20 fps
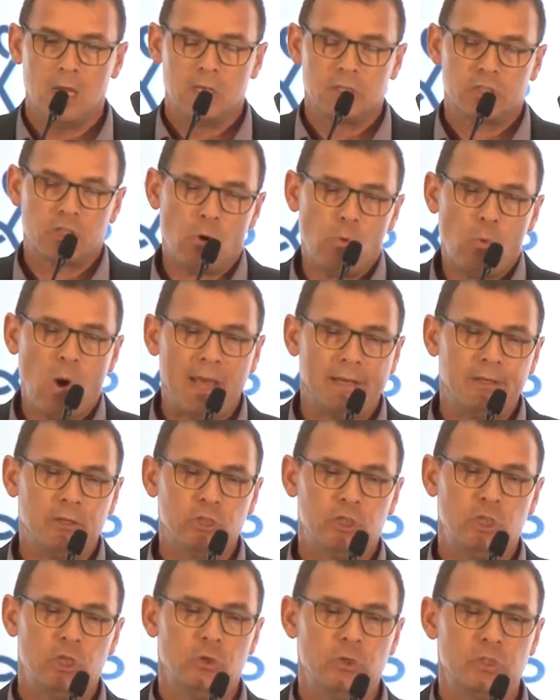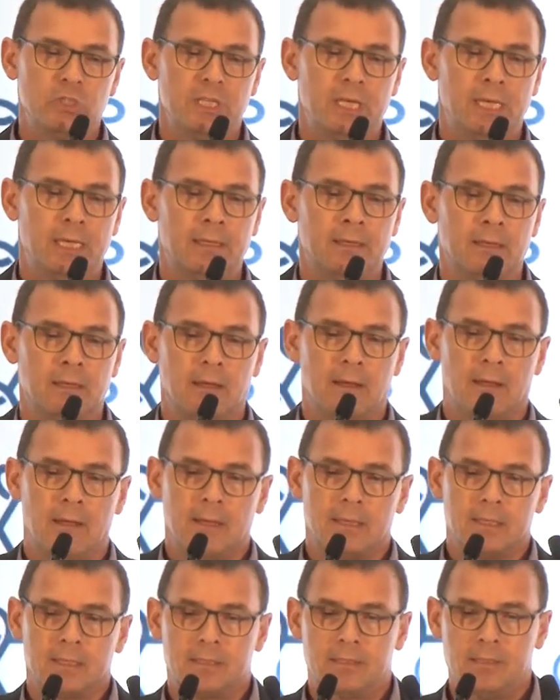So why not using
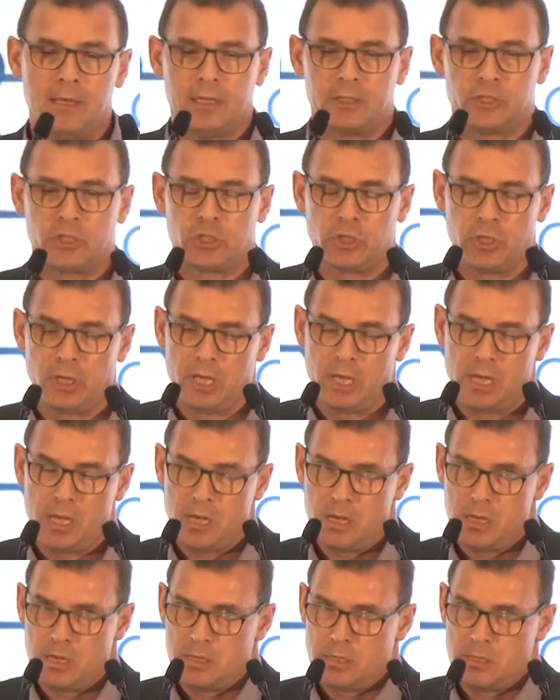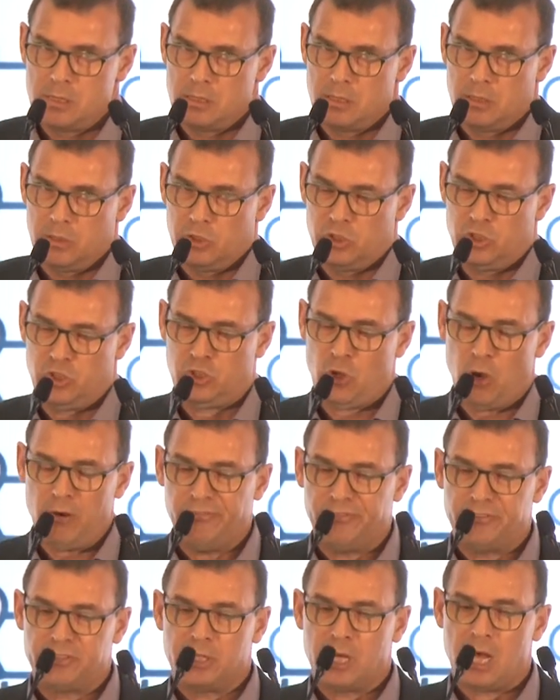such
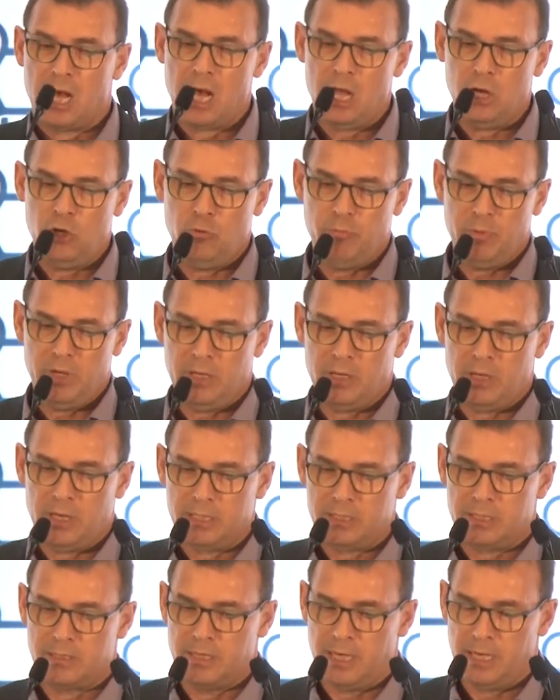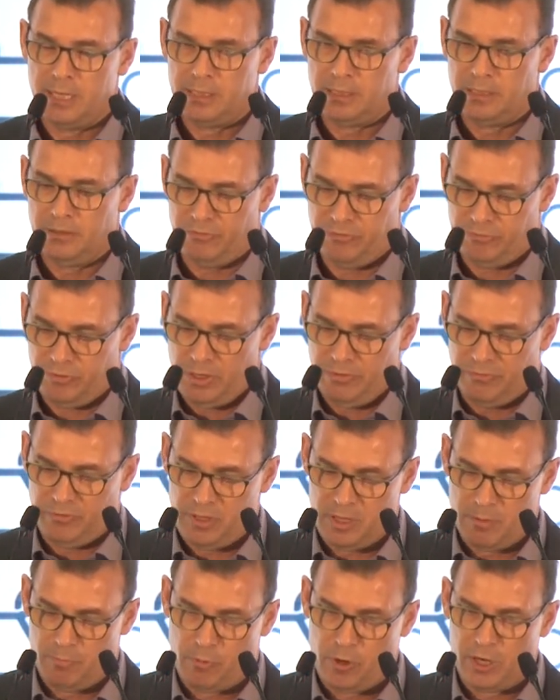soft aluminas then, if, if
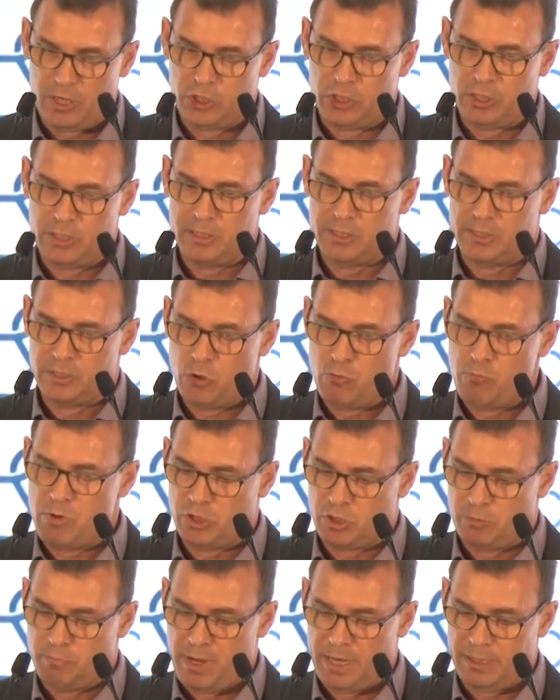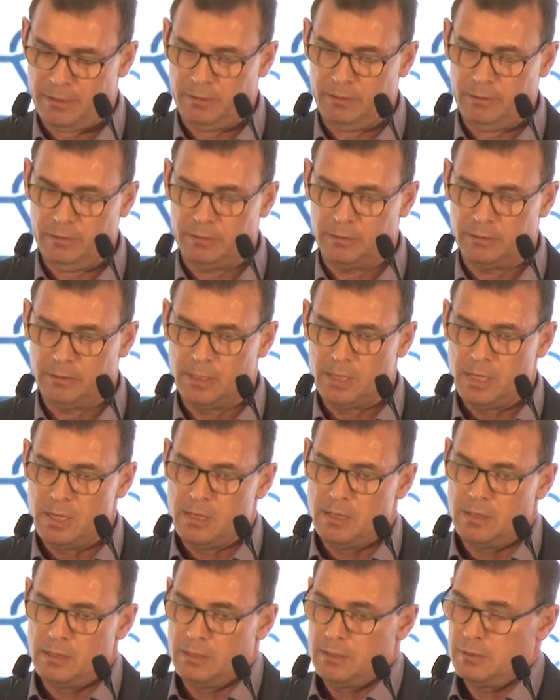the abrasion is so much better?
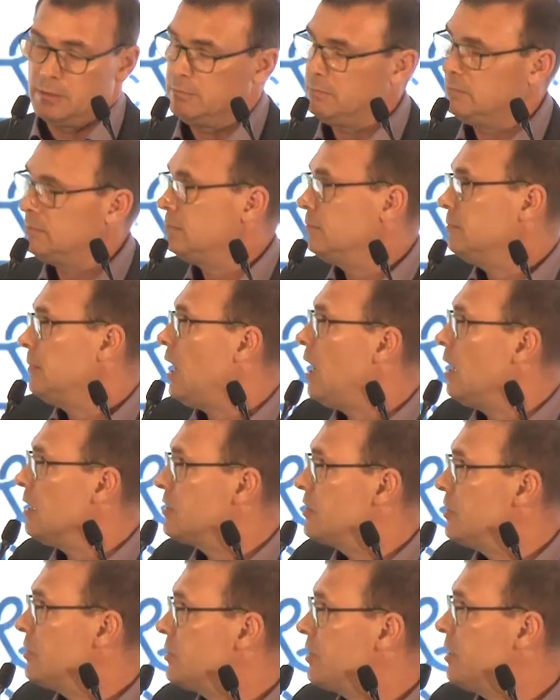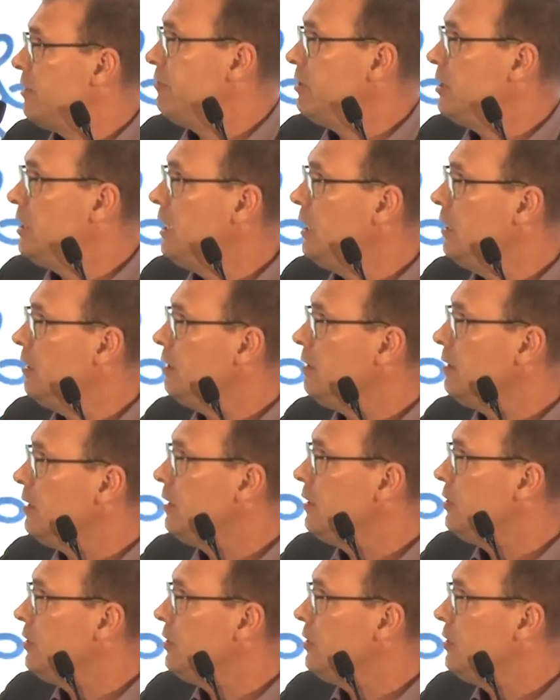Answer is given here.